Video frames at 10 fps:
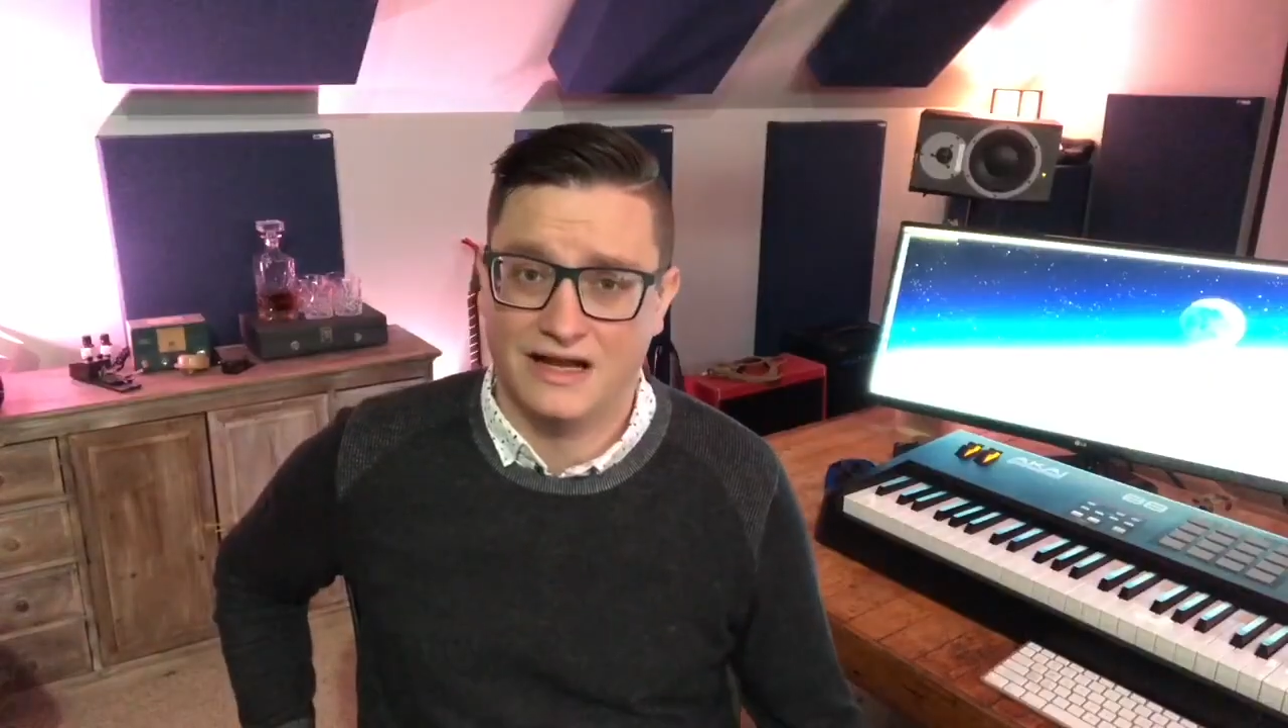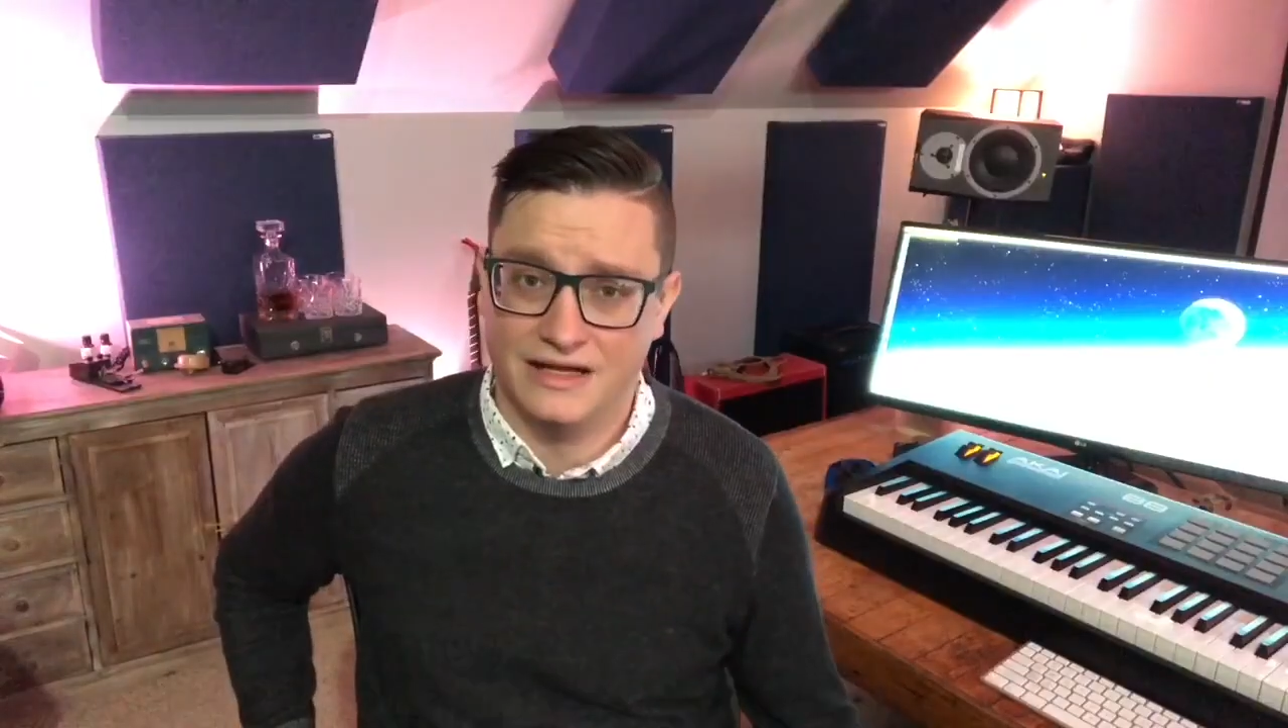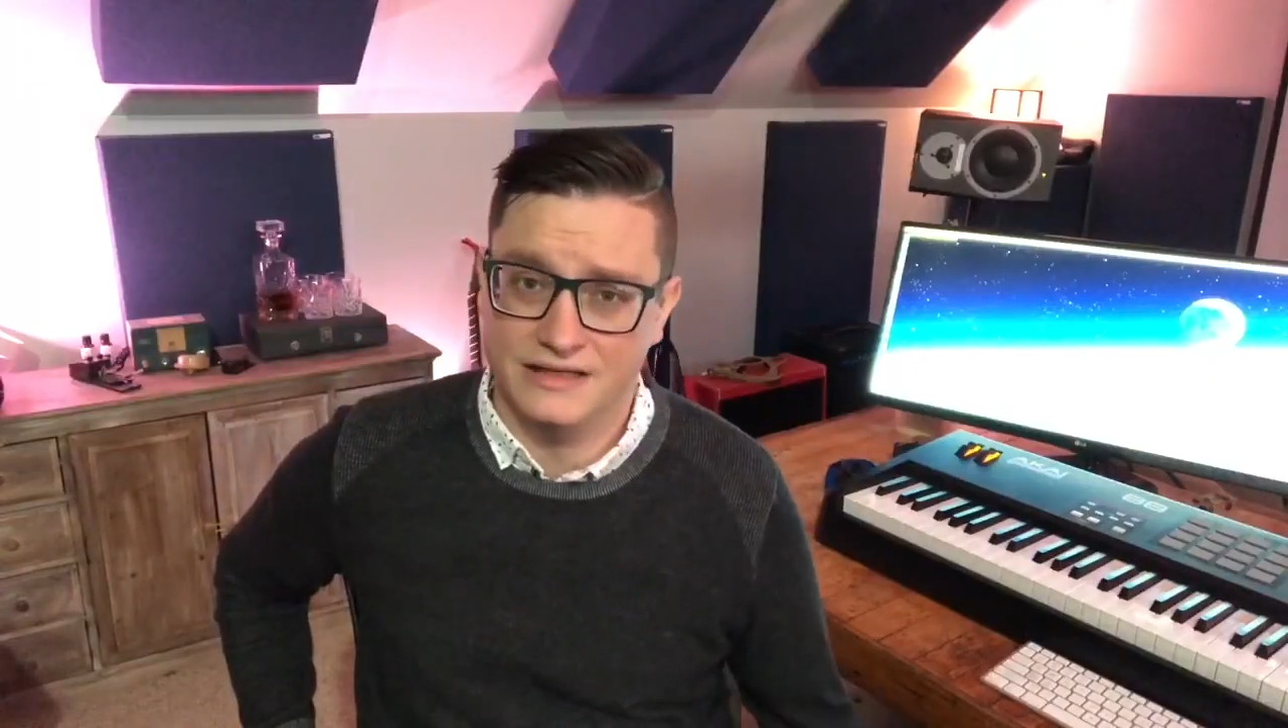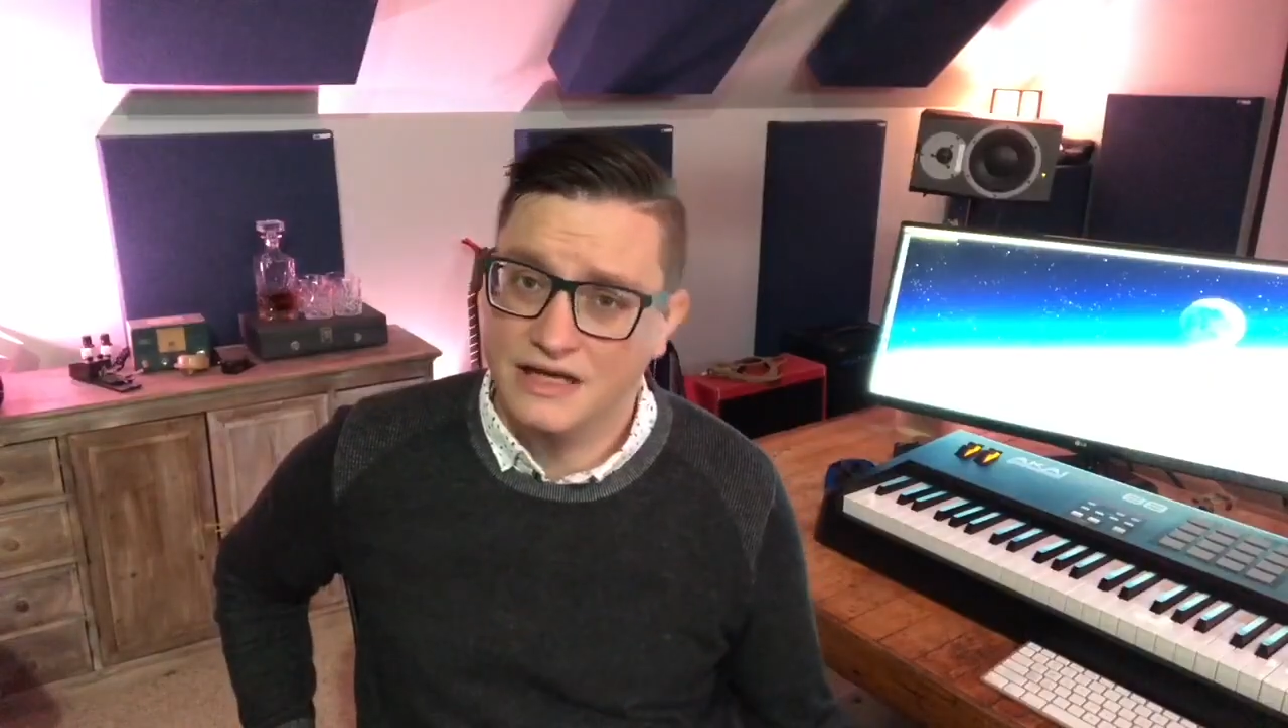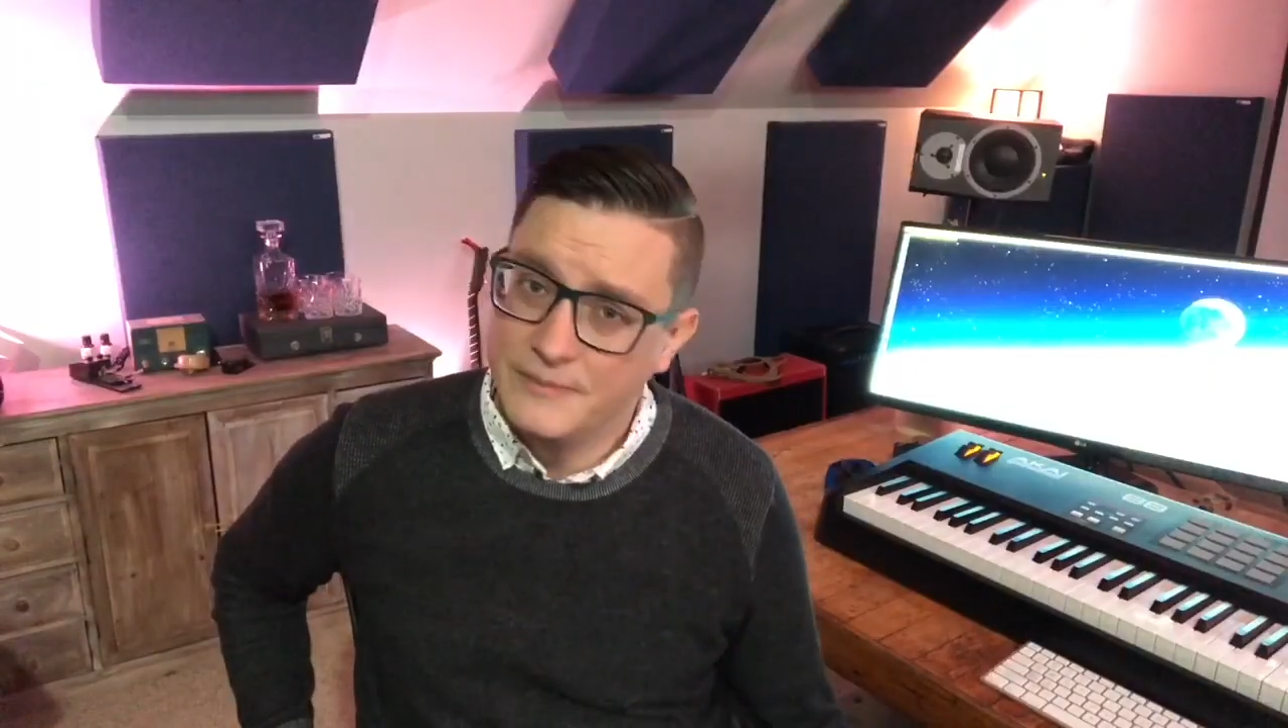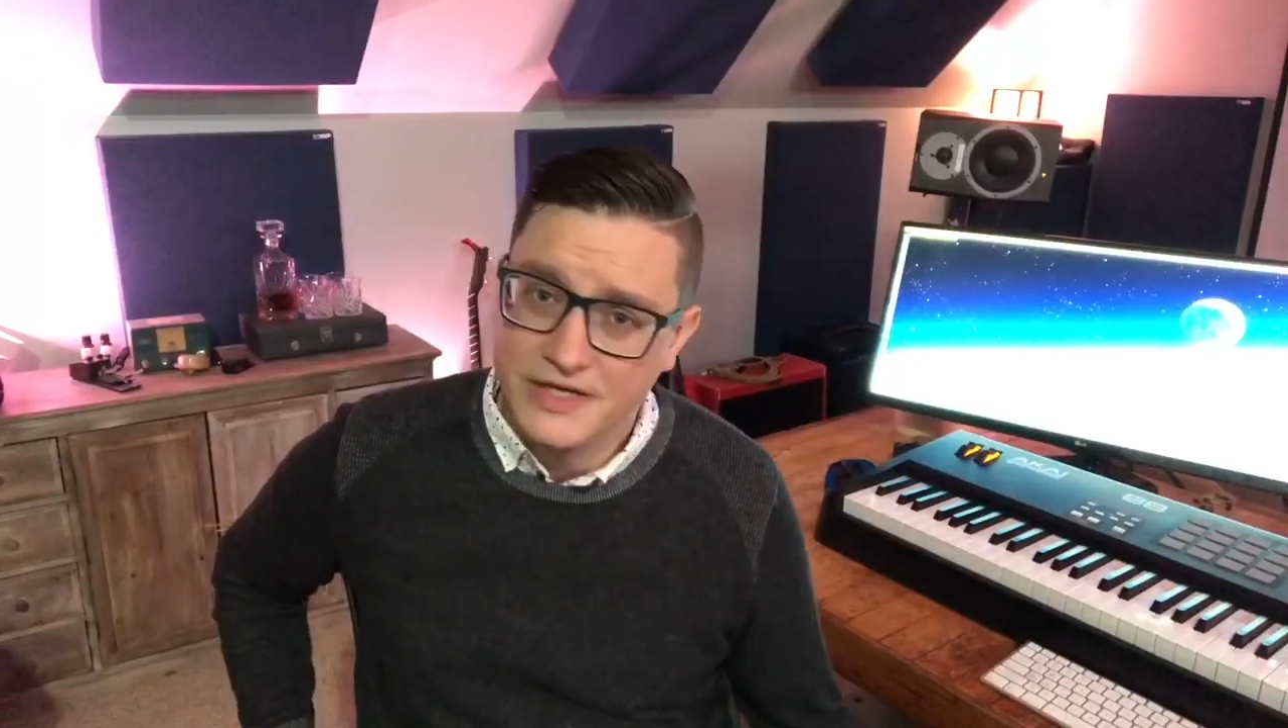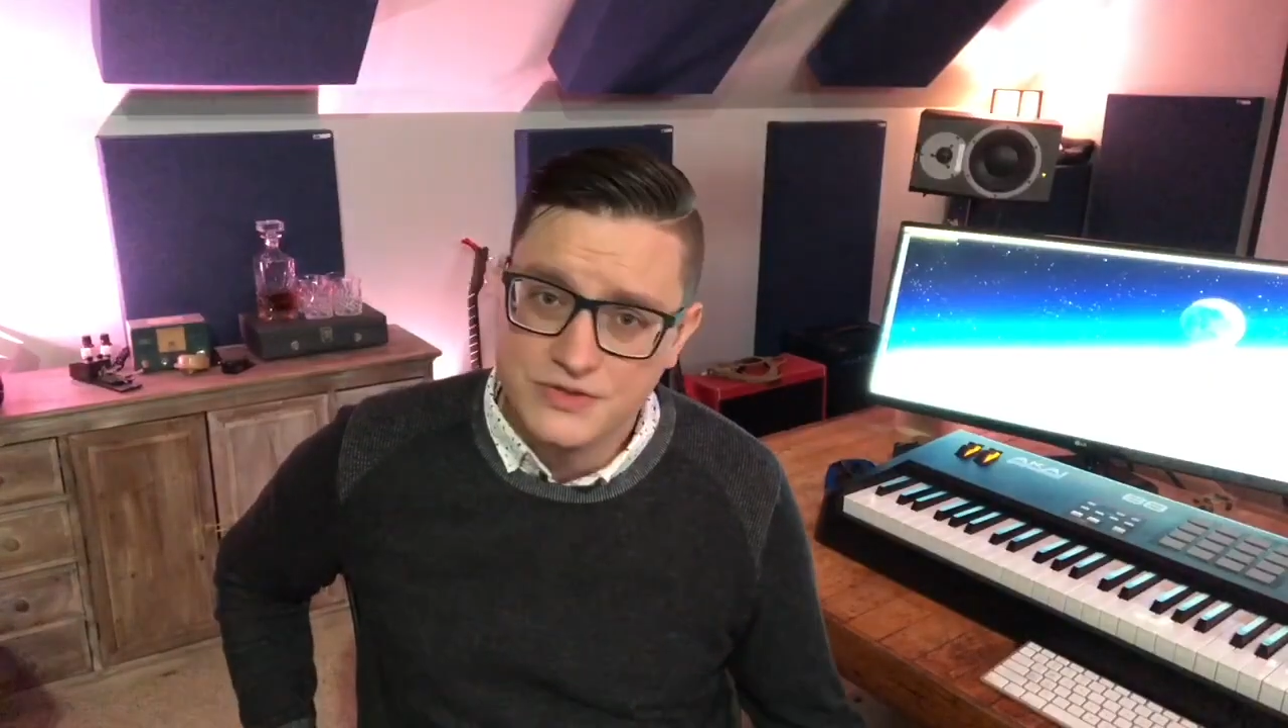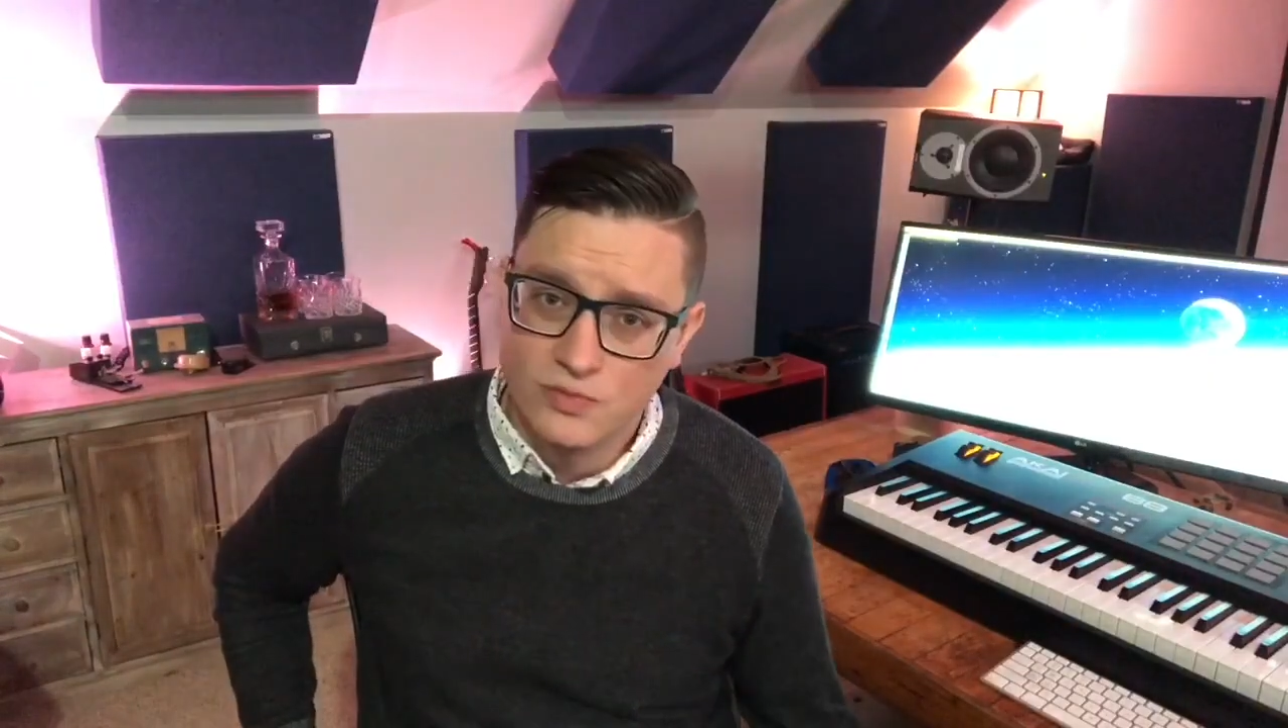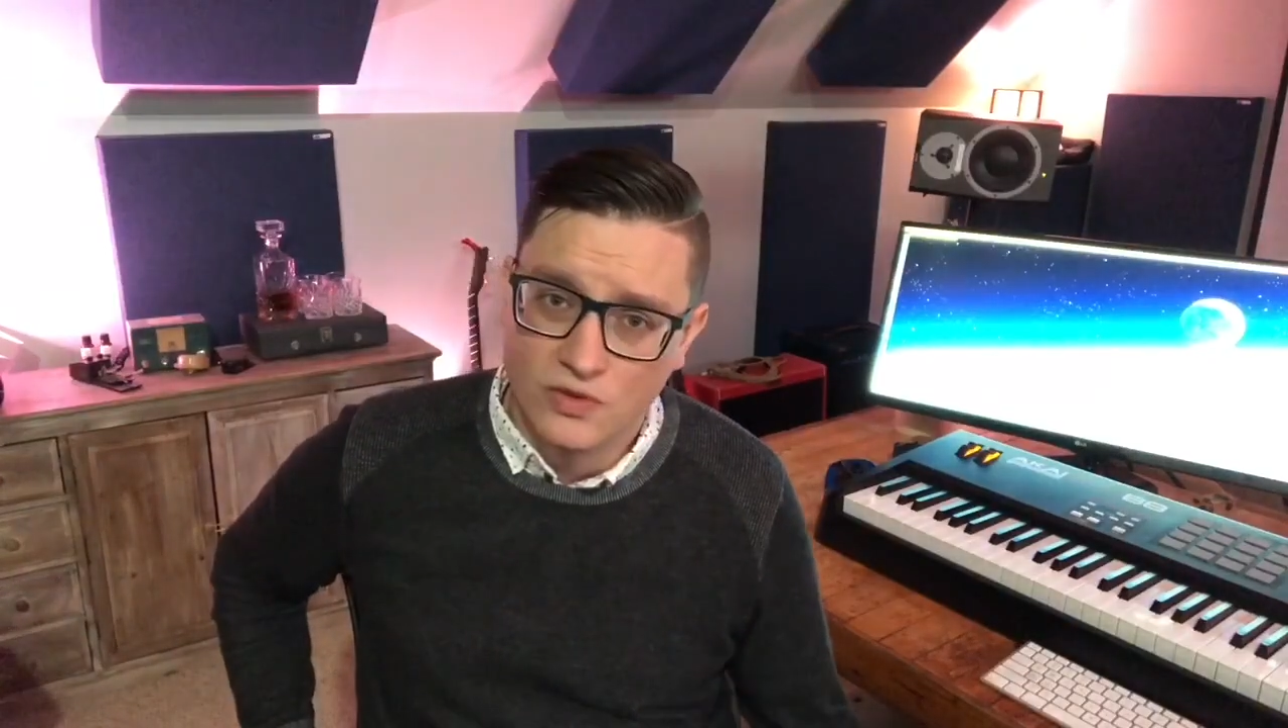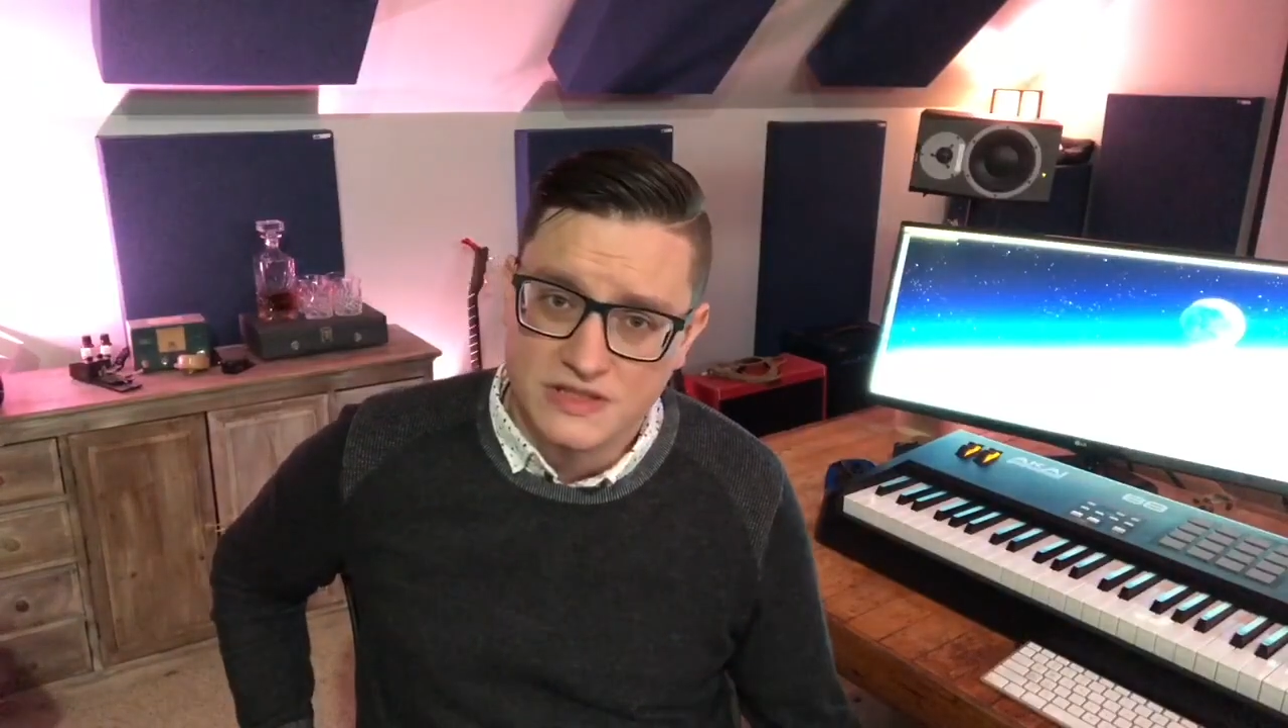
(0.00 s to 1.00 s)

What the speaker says: Hi, I'm Andrew